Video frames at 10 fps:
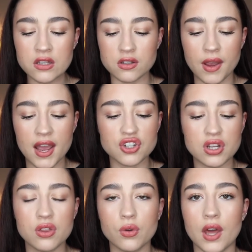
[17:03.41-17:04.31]
So I
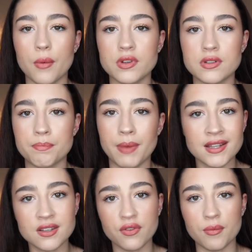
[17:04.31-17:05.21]
actually thought that was
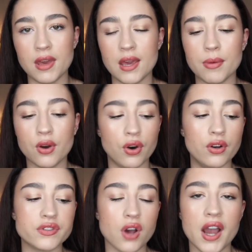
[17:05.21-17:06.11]
better for me
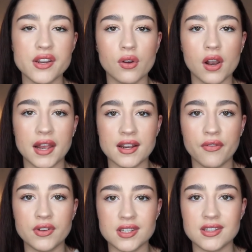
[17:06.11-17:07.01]
because I don't like
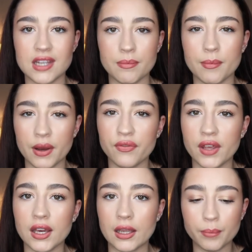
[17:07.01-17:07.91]
having to dip my
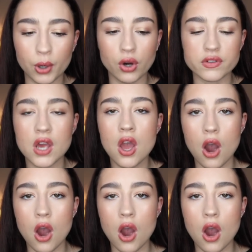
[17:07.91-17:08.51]
finger in pots.